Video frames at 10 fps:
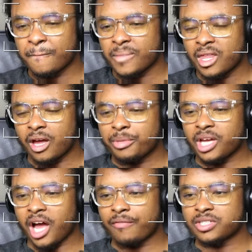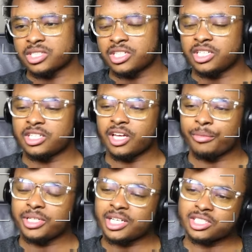I mean,
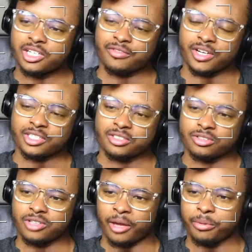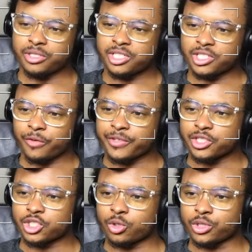that's good advice too. Like, put yourself in
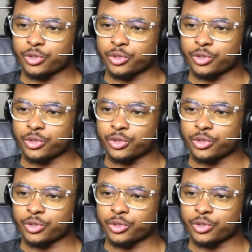social